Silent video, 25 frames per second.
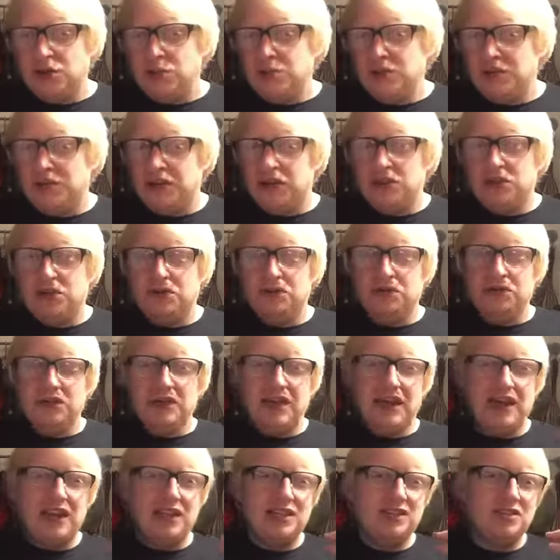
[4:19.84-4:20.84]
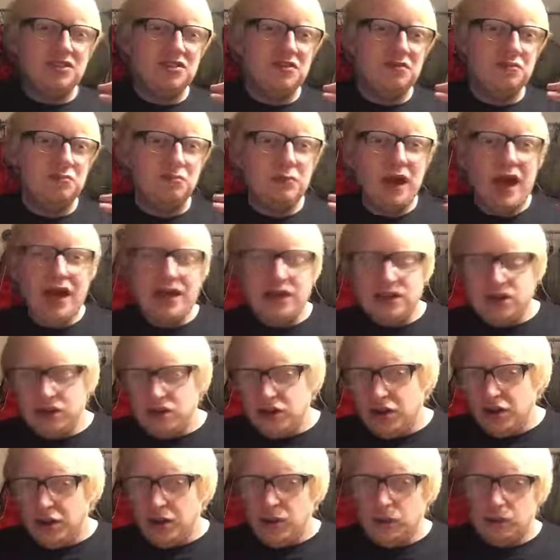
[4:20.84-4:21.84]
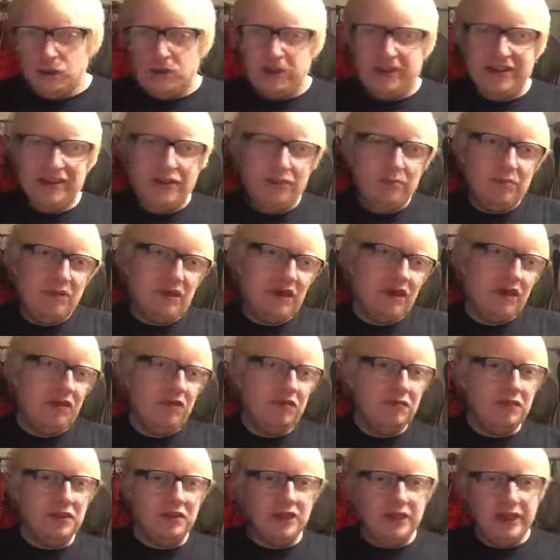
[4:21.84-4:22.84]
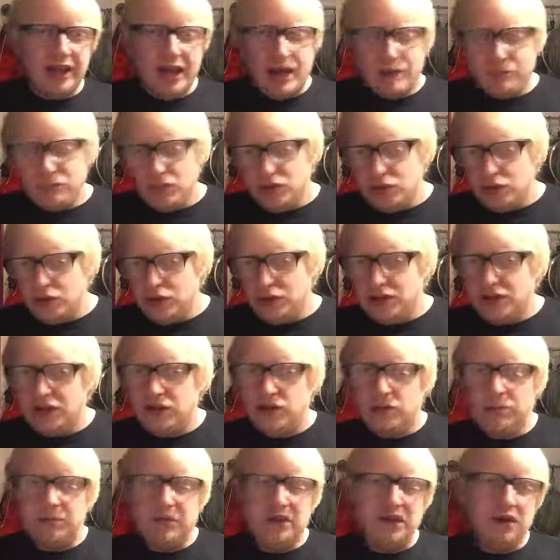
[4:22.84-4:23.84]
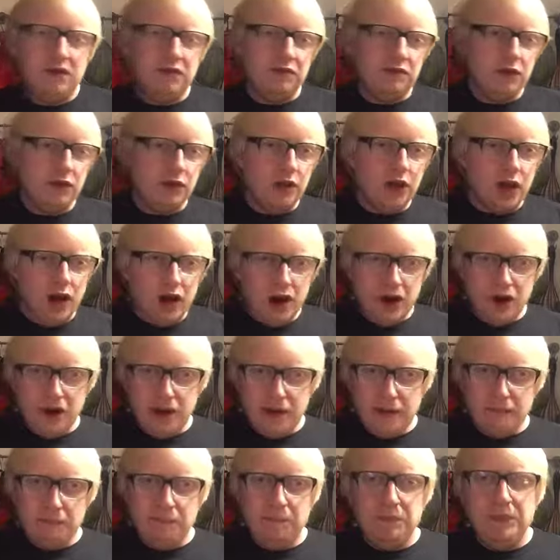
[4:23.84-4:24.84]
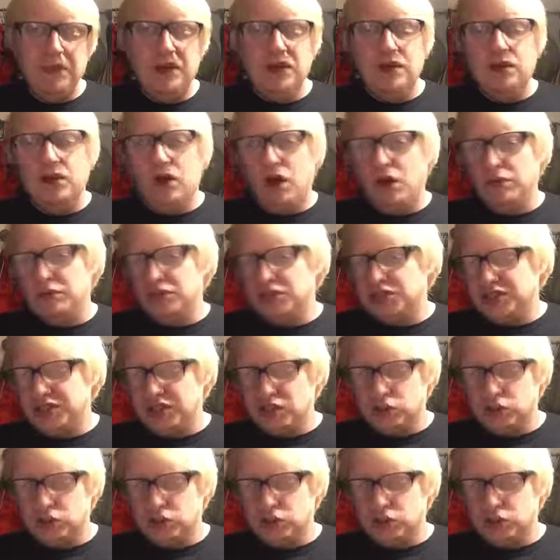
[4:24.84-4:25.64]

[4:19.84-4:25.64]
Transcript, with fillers: up with a lovely hint of mango, a little bit of lemon, a little bit of lime, obviously